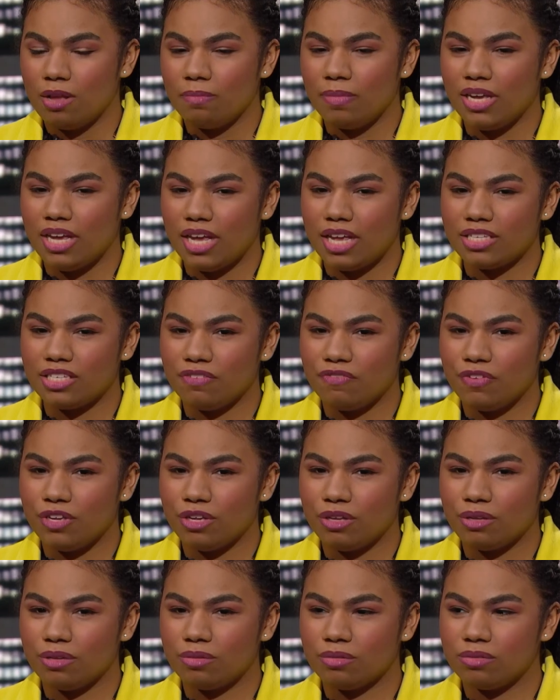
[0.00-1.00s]
Because if
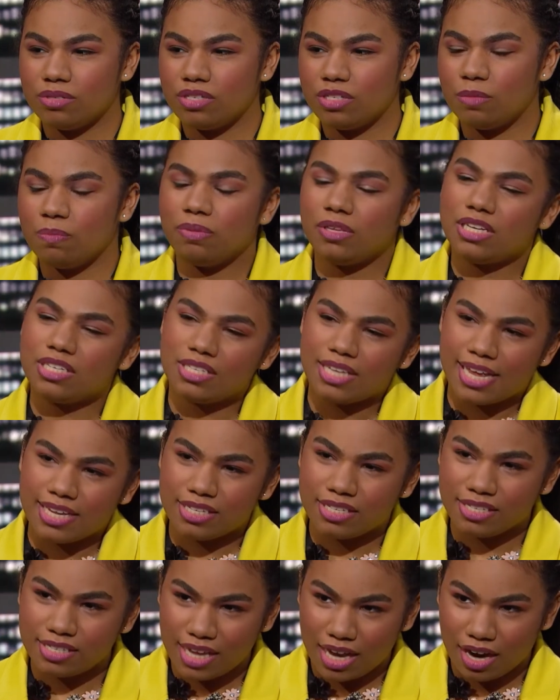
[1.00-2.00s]
you simply say
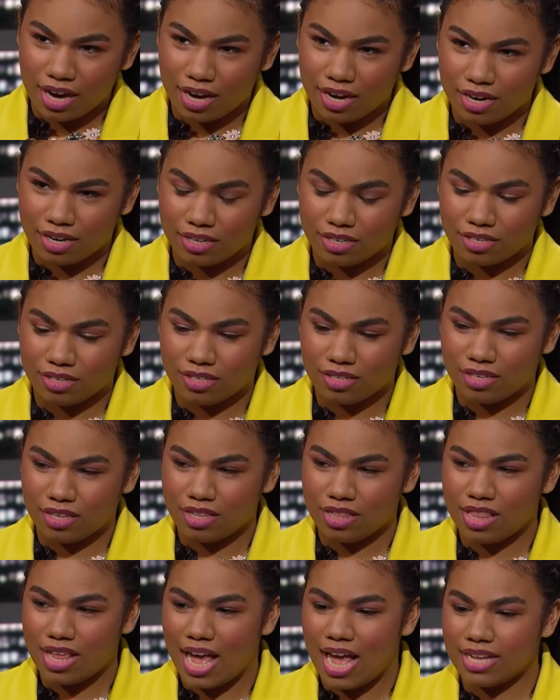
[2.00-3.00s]
singer,
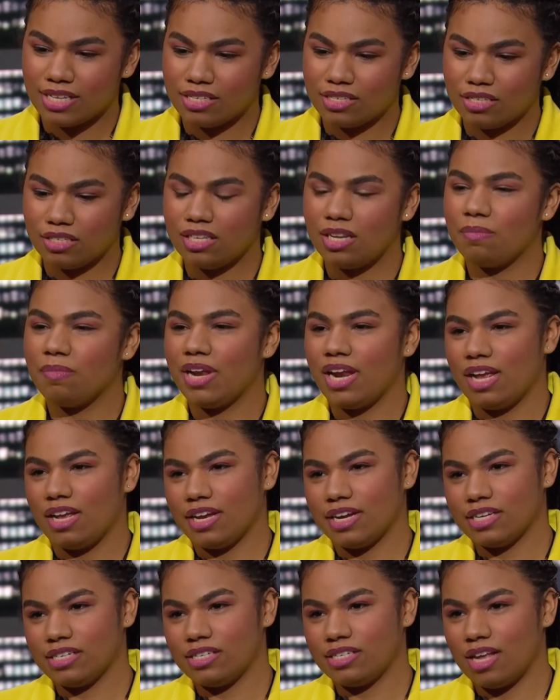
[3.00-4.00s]
that's limiting
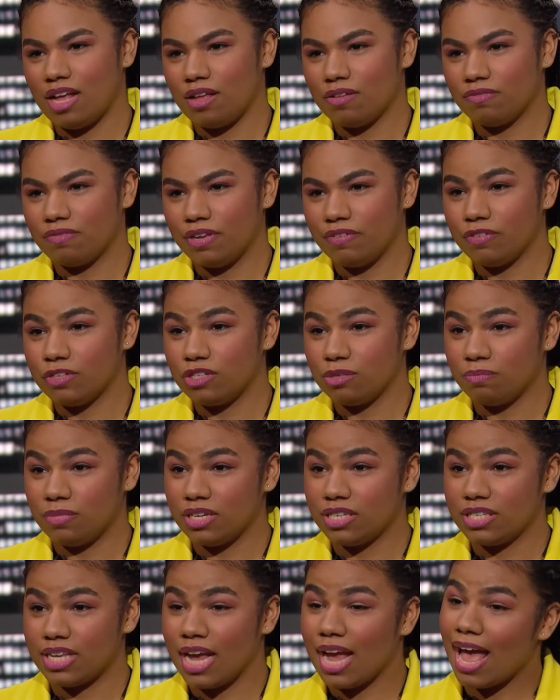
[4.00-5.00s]
yourself. If you
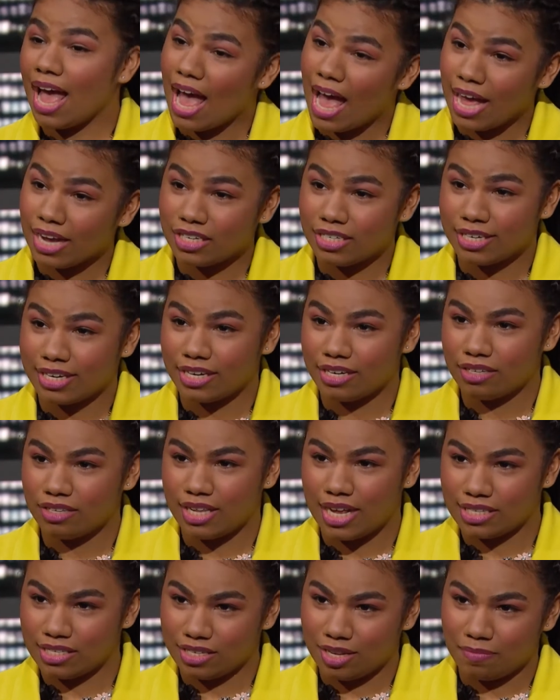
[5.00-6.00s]
simply say actor,
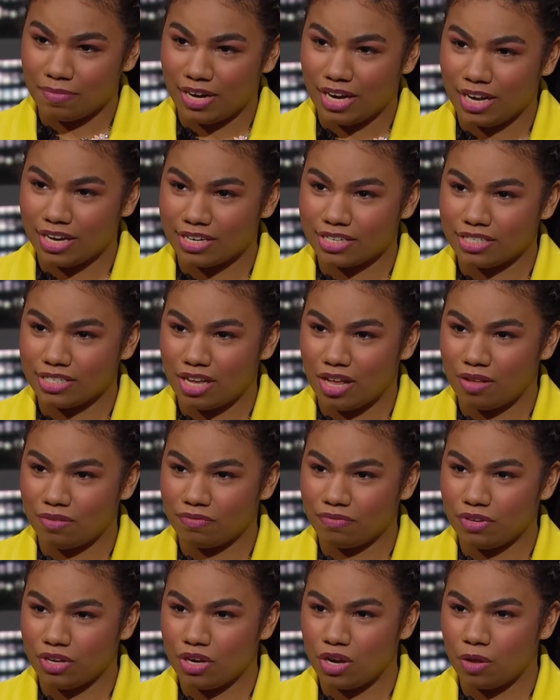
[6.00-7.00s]
that's limiting
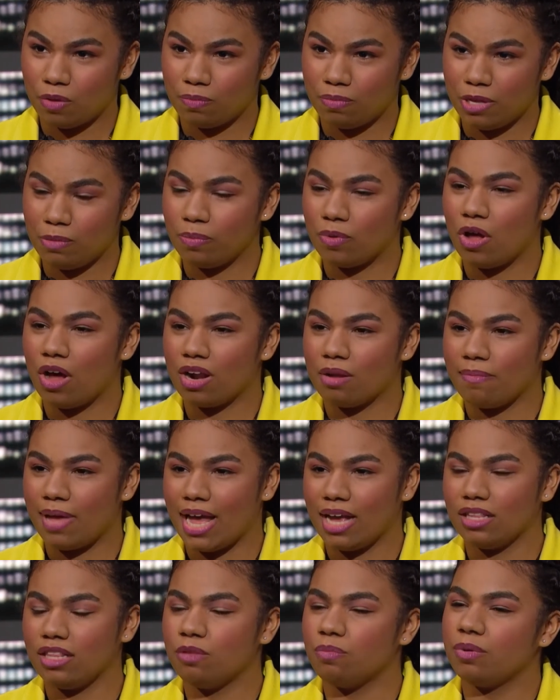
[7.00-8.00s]
yourself. You know, people
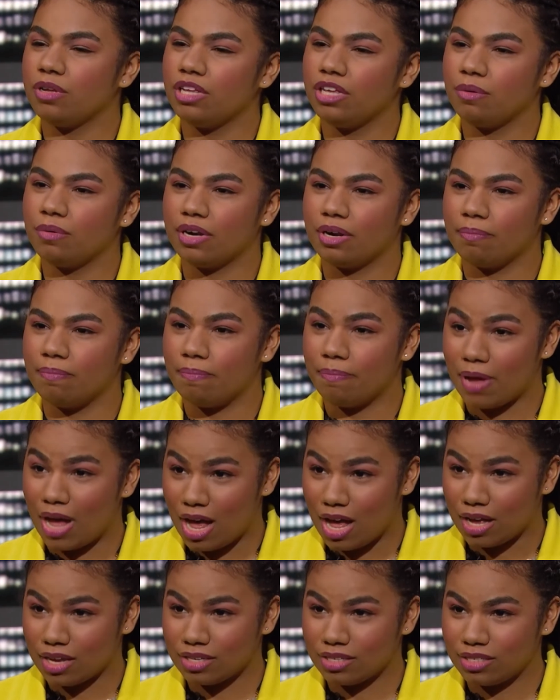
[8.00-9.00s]
automatically put you in a
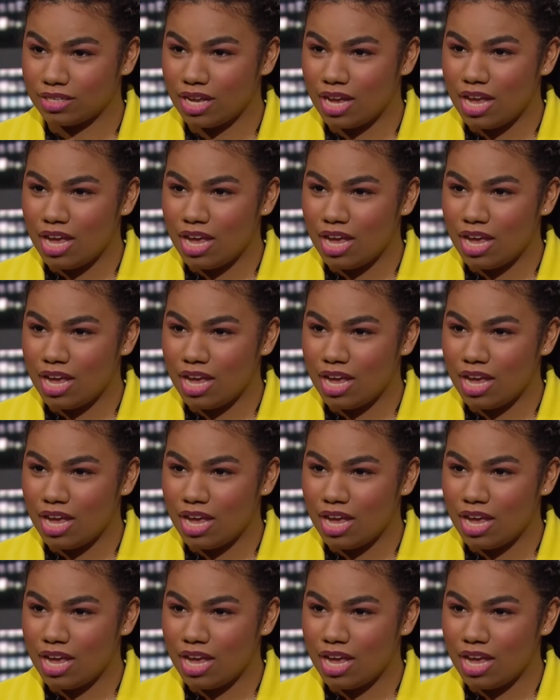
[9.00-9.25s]
box.